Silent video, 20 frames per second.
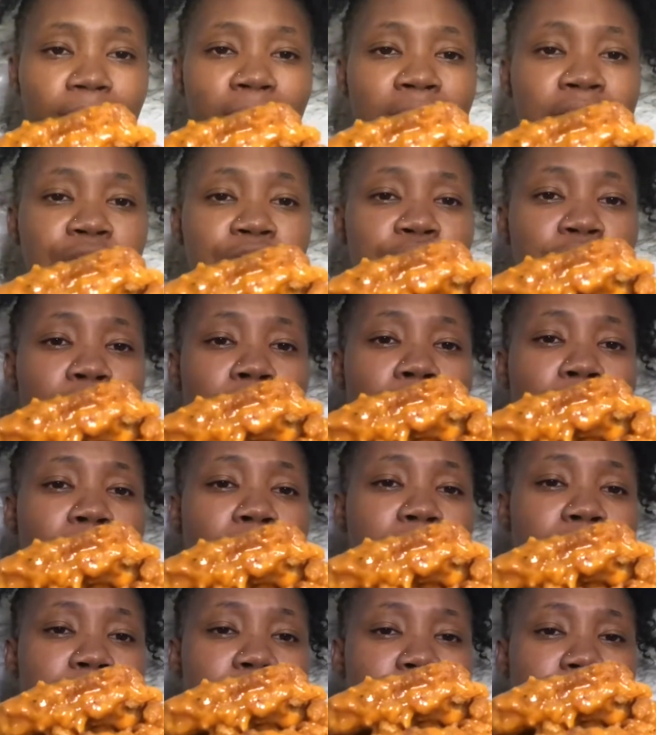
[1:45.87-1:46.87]
So
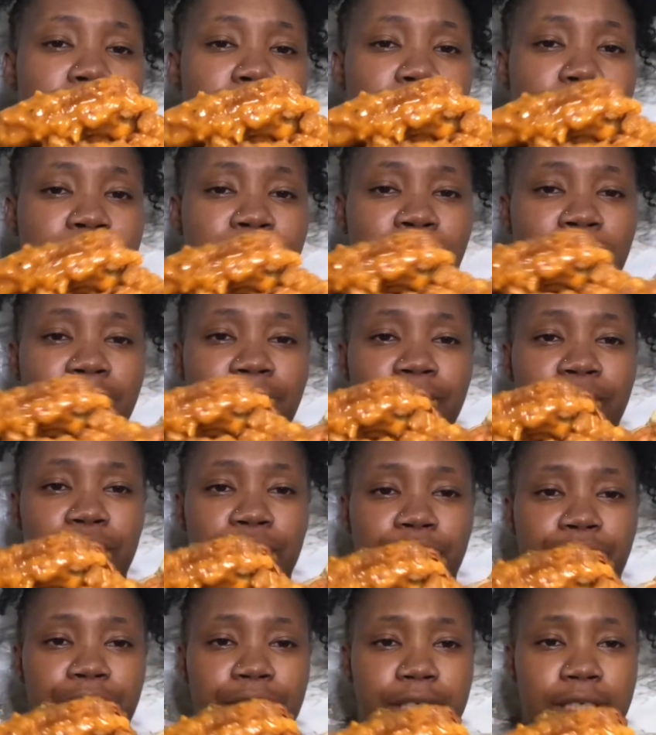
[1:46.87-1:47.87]
this is my
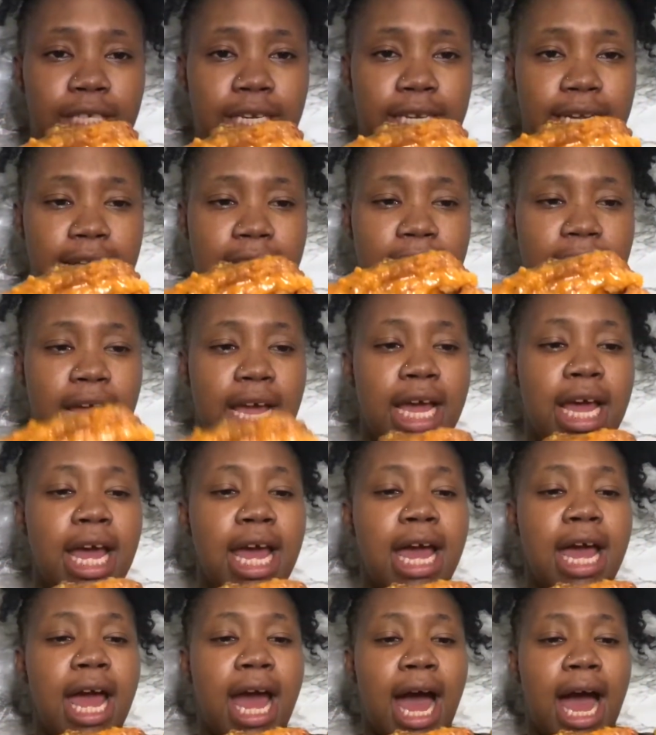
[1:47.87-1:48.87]
food for today.
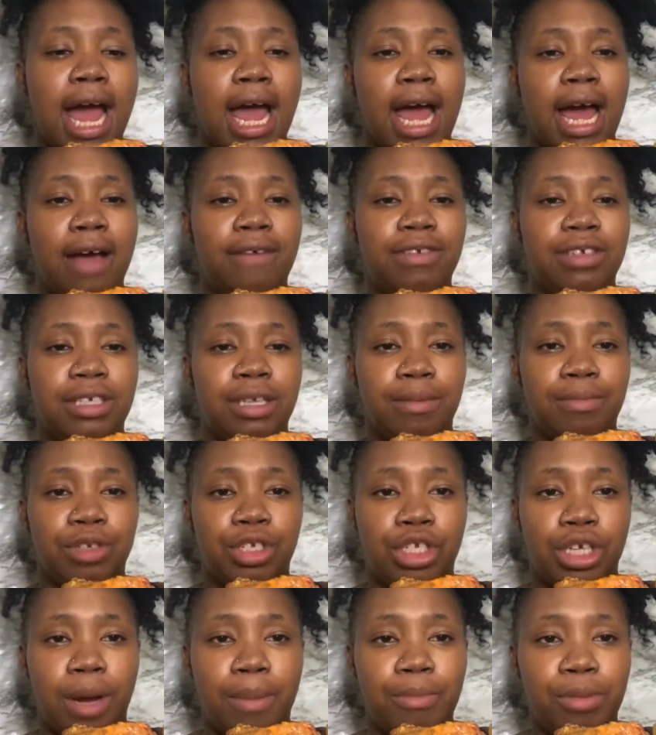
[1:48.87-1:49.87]
I have some
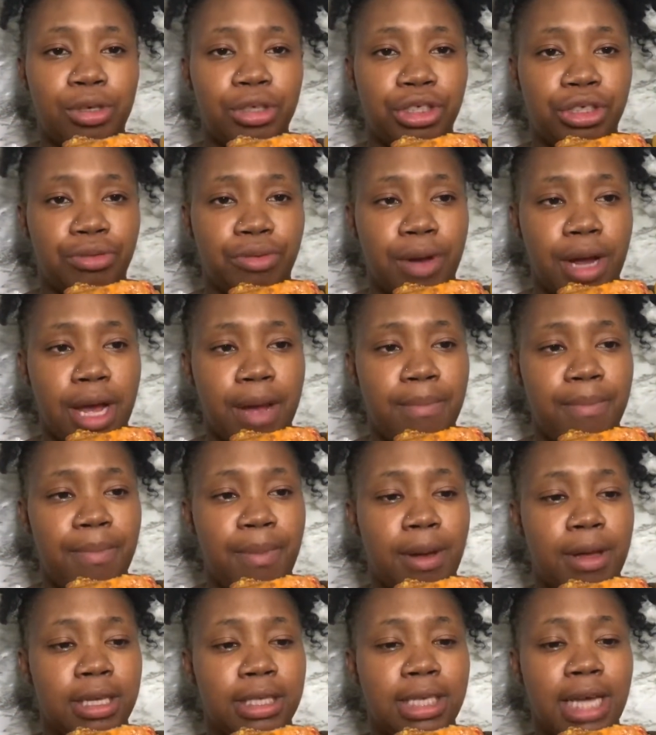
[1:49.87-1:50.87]
jumbo shrimp.
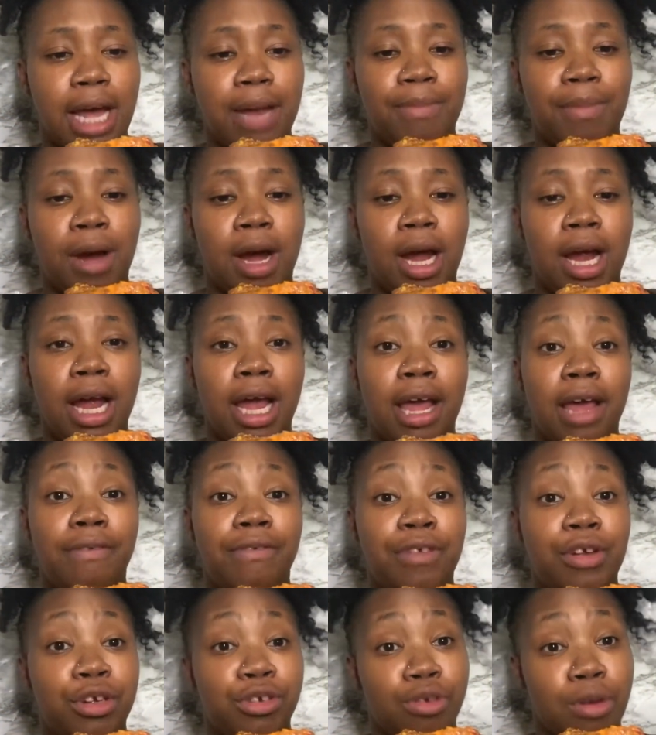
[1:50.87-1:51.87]
Sidebar,
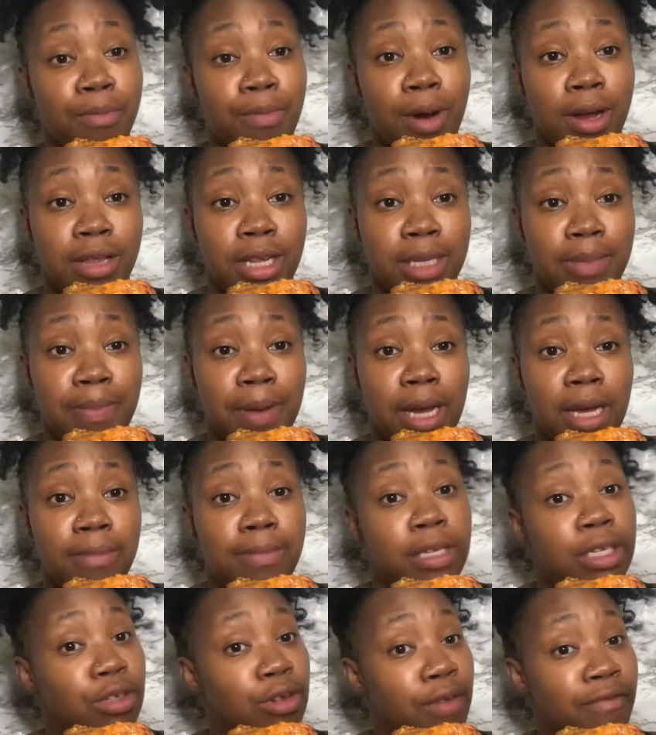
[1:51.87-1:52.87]
if your shrimp are this big,
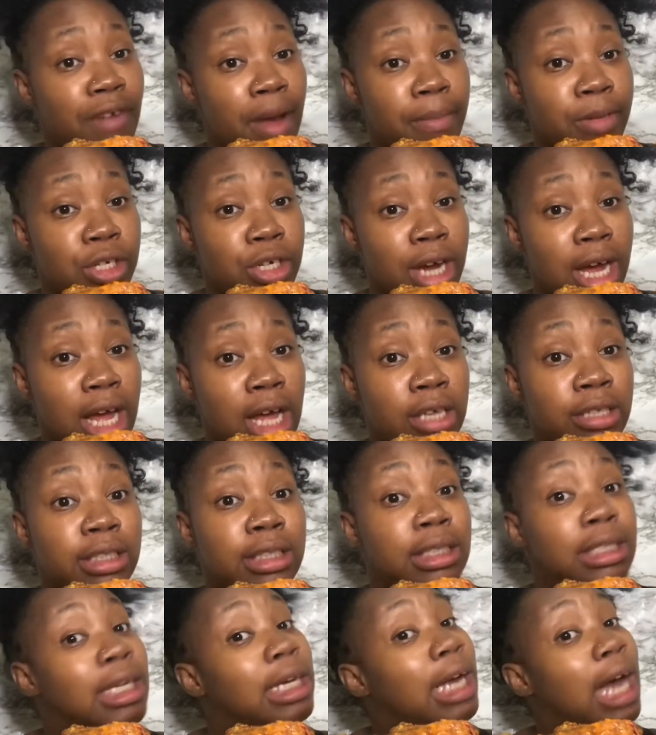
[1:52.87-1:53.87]
please don't invite me to your house.
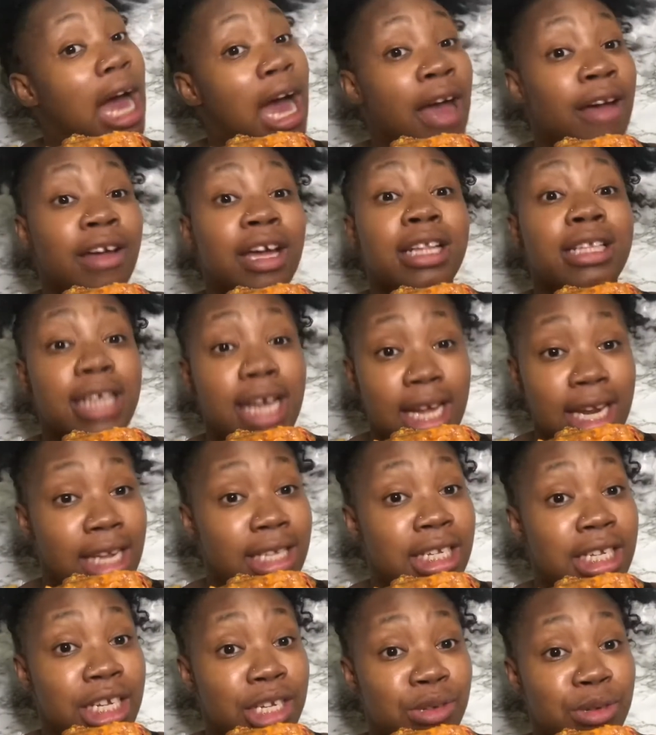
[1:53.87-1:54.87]
I take it as a
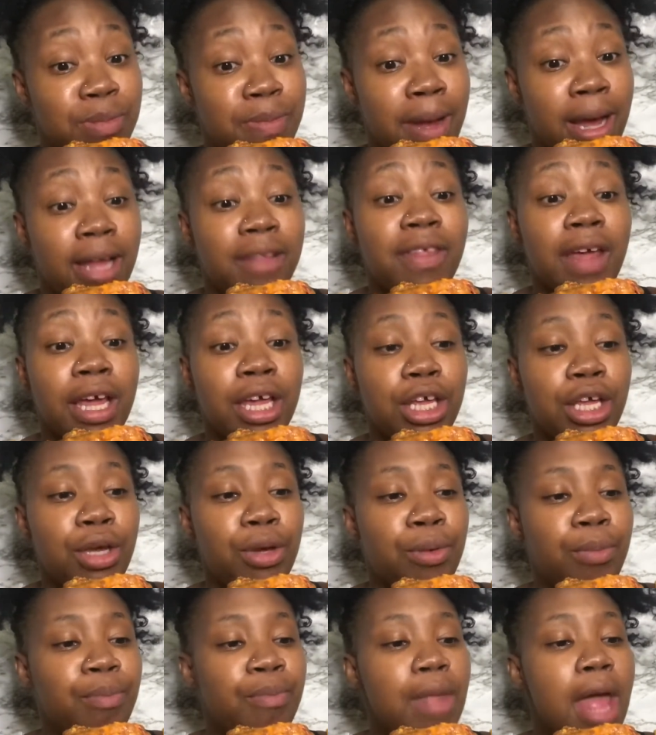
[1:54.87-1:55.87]
disrespect. Thank
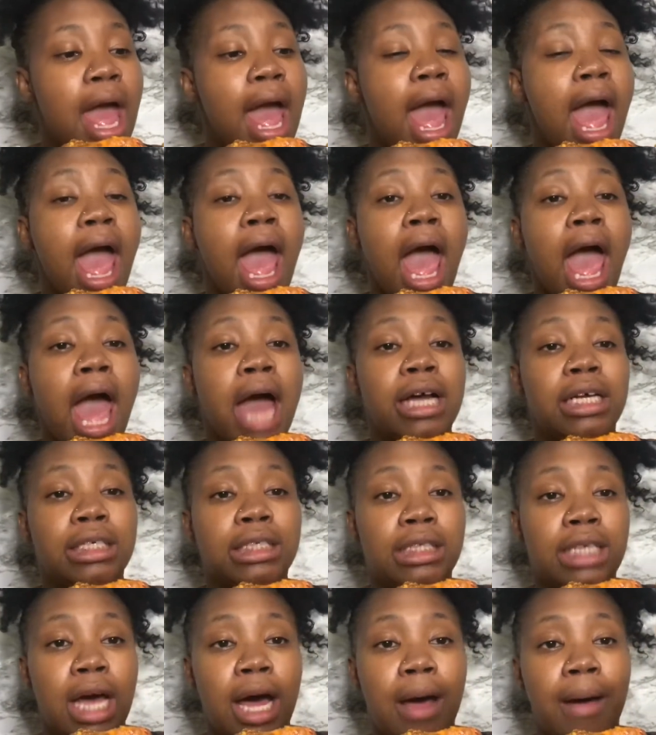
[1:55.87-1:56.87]
you.
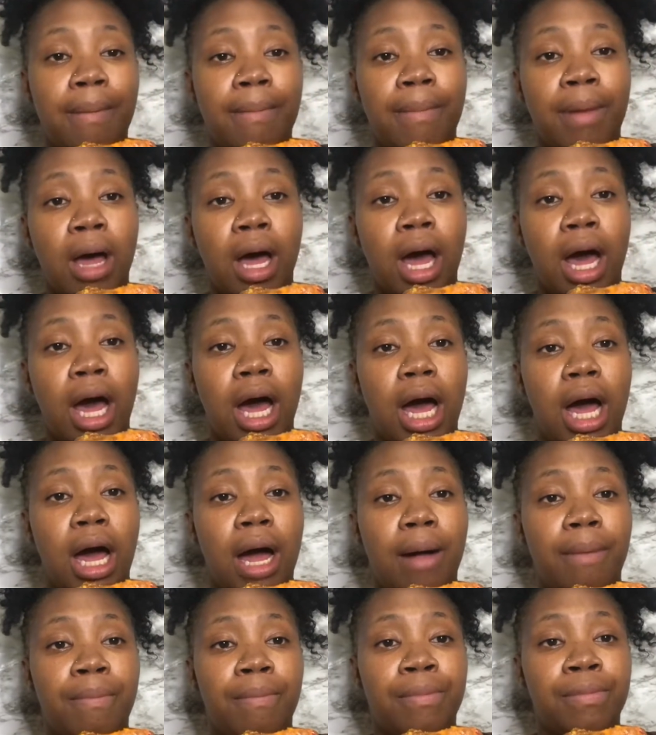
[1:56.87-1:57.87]
Some
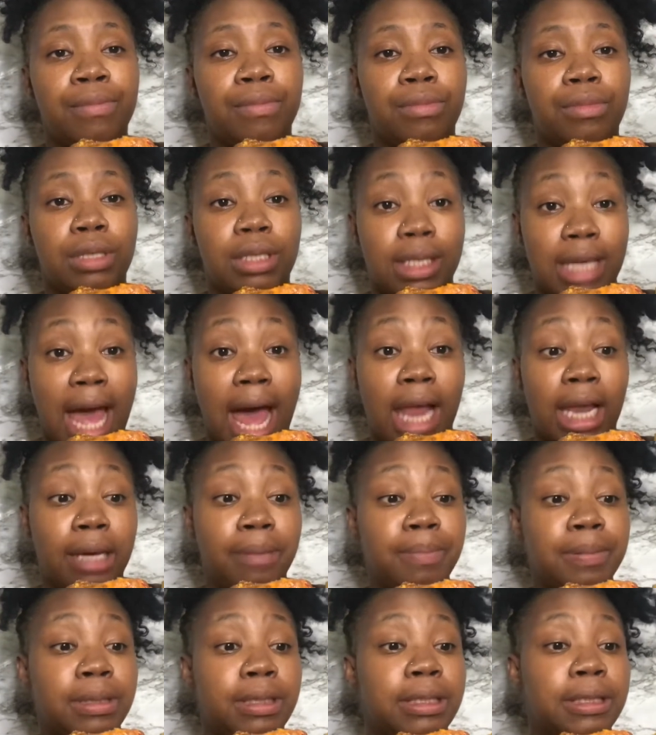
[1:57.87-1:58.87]

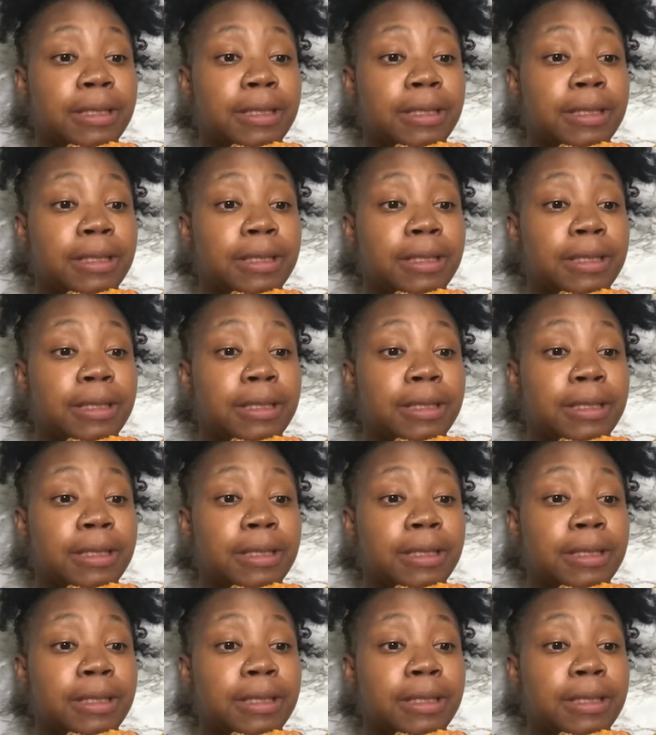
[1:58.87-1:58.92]
scallops.